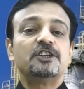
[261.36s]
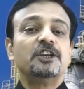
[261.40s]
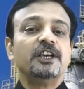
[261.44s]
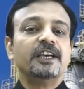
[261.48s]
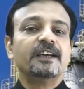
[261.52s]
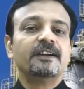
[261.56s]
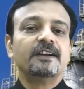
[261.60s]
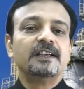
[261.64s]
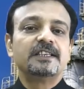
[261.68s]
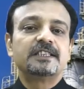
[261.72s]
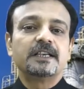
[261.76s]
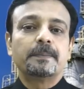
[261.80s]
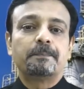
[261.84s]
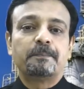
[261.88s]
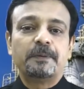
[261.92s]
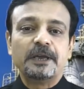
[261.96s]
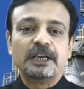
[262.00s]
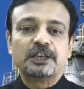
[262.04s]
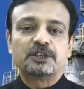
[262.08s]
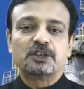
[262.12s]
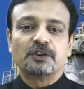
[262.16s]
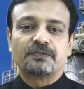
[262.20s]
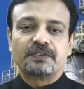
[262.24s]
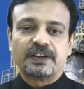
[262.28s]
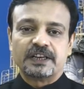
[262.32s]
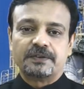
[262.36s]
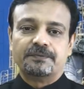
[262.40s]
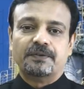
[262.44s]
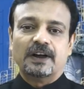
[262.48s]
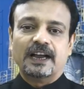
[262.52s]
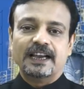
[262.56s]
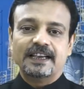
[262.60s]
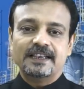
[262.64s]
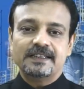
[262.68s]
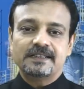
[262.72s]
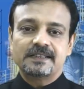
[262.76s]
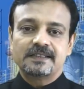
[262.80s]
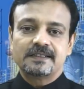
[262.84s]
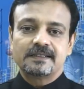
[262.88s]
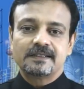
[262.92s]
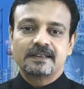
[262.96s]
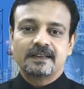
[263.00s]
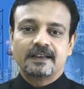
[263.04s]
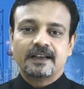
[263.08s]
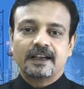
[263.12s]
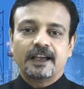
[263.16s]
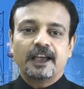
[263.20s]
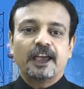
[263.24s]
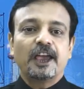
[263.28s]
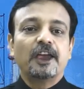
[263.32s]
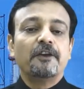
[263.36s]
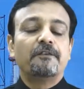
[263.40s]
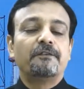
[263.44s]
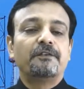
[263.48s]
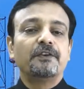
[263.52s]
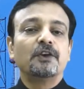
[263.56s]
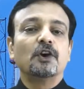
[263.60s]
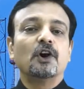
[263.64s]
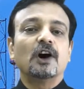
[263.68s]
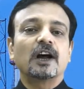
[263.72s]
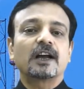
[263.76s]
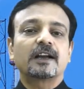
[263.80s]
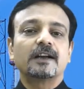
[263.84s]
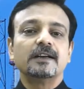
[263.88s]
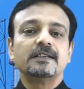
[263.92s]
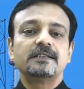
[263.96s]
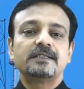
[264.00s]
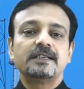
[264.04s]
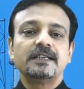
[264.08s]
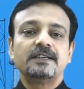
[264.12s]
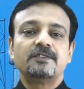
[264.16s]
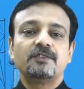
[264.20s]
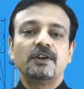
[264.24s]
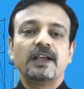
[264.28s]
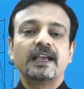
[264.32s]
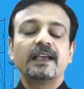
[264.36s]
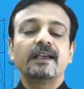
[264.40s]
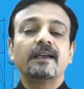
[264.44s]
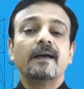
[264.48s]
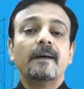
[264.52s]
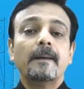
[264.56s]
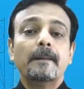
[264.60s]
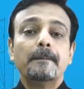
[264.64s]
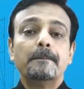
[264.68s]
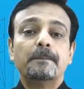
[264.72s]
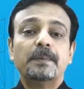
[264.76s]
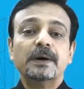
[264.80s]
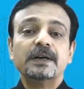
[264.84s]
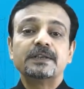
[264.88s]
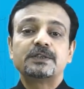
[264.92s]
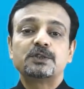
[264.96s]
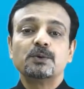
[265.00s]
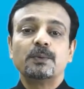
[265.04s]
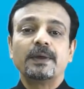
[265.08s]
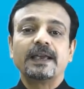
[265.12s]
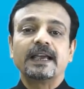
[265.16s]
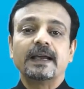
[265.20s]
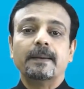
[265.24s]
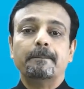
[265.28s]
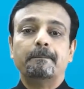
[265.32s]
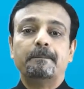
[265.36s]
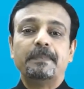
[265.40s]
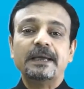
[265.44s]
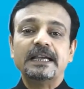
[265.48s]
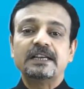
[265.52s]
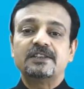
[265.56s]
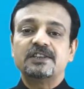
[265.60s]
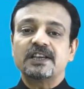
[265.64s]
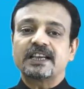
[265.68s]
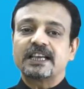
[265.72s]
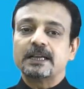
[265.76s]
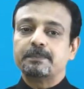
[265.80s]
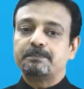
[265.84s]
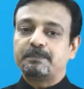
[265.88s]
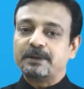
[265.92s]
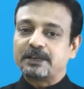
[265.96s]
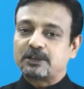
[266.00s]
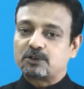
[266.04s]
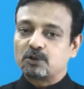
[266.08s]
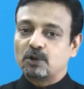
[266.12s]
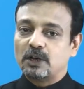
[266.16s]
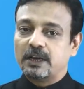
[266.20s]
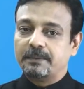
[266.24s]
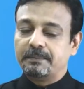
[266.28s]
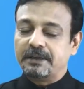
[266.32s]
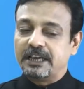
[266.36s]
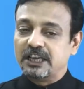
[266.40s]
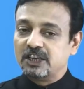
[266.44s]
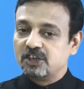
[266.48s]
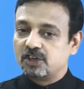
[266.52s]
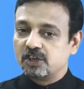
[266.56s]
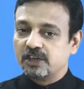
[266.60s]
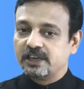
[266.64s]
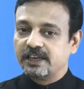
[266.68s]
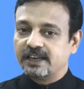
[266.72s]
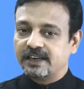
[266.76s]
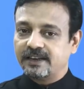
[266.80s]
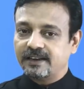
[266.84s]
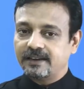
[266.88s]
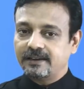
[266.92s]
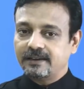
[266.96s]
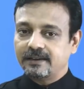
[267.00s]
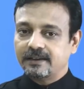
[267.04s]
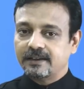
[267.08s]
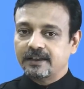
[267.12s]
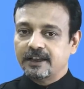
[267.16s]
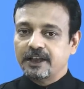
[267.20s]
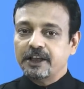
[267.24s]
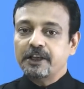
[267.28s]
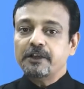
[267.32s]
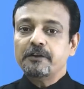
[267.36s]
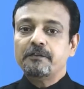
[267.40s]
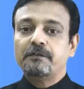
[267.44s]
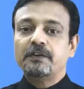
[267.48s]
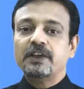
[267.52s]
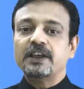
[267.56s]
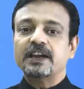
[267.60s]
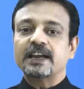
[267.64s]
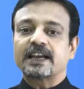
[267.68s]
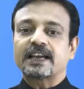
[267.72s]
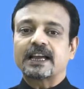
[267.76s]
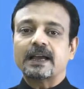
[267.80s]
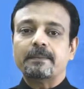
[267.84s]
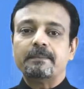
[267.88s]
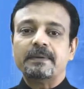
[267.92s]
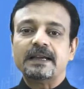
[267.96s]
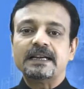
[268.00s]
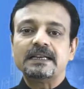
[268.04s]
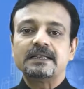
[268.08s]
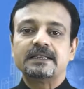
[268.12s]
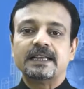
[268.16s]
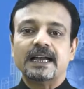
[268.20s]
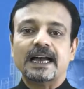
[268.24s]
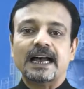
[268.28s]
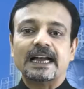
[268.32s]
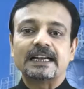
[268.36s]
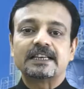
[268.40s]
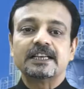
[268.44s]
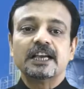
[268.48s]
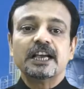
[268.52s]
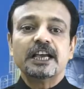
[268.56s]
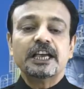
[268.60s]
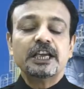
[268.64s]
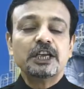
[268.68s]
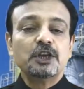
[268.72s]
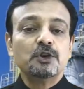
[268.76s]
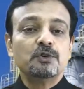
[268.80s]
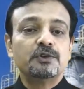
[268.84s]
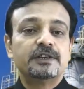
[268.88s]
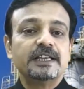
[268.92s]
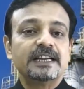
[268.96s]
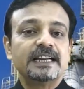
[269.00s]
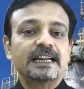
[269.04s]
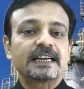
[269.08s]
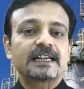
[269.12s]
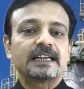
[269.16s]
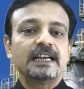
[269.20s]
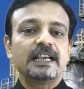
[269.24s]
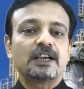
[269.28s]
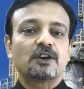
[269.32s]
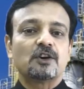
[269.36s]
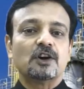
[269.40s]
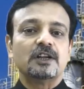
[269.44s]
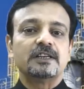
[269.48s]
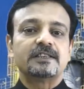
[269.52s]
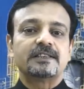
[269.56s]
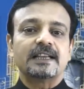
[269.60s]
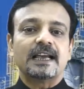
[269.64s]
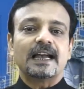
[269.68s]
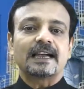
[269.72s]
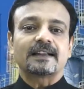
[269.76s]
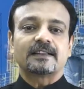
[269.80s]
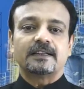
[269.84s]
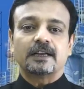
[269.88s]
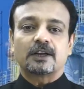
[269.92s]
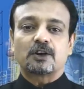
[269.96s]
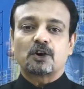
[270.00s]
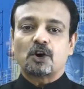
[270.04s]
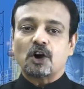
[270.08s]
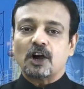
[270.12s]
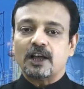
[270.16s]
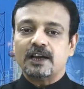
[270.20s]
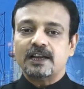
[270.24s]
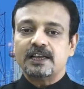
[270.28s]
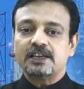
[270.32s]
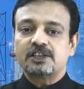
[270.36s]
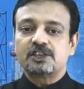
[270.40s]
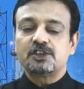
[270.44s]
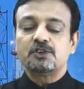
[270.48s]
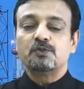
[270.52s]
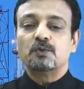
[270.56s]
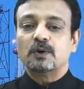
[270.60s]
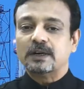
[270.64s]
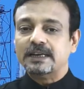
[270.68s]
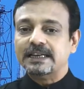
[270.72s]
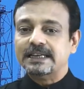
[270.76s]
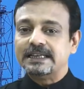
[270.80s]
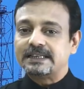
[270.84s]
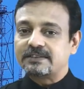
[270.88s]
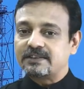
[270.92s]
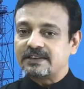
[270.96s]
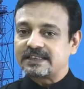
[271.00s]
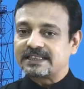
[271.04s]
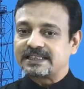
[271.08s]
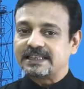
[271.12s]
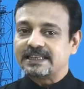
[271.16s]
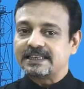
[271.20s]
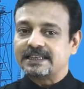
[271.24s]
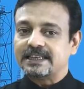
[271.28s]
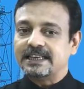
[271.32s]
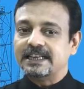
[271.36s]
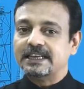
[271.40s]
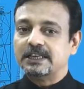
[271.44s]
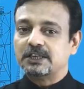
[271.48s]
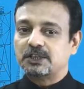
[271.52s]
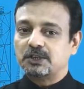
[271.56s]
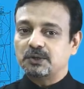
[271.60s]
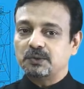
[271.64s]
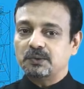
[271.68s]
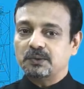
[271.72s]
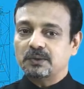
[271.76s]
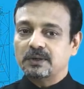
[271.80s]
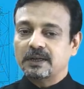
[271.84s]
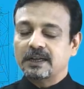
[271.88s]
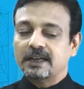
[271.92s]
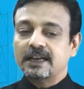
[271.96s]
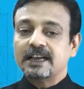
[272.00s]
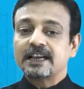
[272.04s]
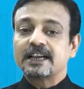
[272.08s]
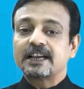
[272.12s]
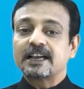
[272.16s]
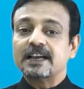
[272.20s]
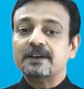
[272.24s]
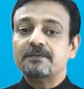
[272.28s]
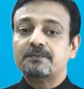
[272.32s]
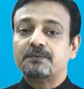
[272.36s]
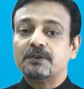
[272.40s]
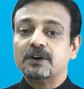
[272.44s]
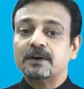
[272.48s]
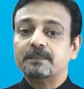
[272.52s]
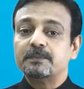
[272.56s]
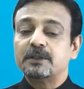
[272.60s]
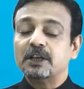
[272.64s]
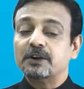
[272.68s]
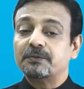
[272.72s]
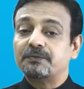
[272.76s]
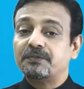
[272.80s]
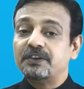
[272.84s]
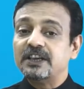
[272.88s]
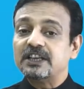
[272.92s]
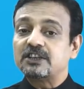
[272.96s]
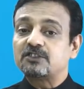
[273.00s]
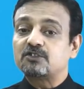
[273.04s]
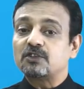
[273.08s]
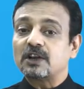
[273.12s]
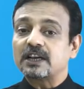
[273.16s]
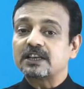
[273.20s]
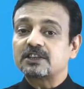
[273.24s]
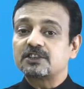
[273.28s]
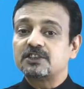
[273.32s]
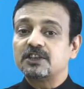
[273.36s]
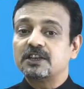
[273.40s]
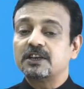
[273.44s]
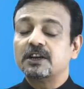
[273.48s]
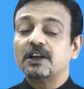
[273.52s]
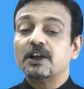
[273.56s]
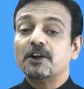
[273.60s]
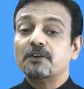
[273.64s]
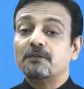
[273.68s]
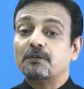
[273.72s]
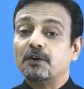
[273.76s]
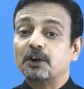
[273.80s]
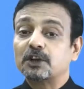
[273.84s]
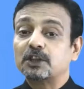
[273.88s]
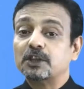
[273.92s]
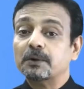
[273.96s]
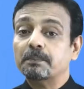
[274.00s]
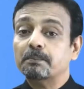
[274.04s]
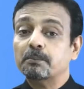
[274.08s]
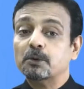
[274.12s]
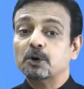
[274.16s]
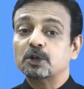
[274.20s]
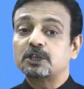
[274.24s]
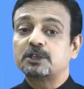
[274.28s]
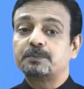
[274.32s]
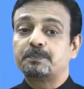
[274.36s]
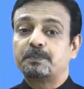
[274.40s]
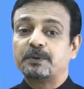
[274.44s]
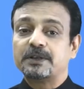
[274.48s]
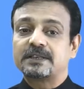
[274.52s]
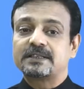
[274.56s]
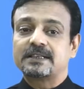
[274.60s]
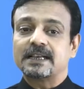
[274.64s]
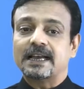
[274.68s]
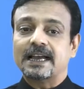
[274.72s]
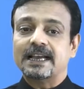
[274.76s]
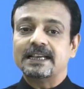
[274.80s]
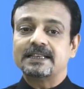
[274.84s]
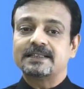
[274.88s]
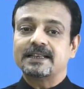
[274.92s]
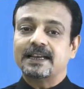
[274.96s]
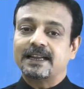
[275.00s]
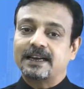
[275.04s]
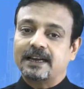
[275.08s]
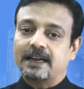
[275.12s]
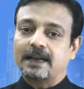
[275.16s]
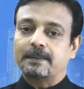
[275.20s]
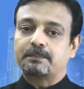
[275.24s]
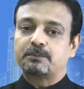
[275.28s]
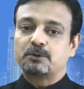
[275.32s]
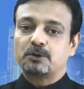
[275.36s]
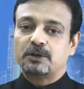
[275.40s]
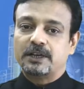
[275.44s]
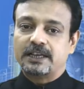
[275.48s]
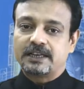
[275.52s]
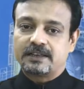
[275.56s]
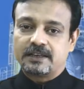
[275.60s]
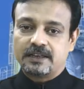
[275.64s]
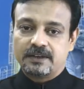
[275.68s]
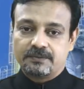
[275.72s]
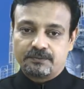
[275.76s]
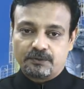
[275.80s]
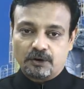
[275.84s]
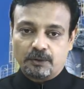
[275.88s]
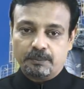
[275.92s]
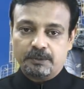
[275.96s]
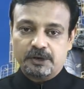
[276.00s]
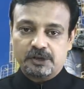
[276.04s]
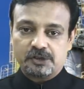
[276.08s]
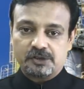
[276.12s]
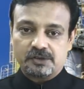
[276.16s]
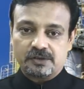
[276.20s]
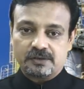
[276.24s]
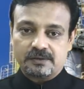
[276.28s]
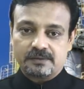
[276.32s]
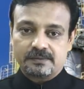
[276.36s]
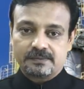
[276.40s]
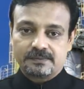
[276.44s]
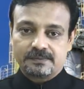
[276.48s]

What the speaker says: here is a piece of advice. If you are considering pursuing a B.Tech in Petroleum Engineering, we recommend that you directly contact the college you are interested into. Confirm the fee structure for the most precise and up-to-date information.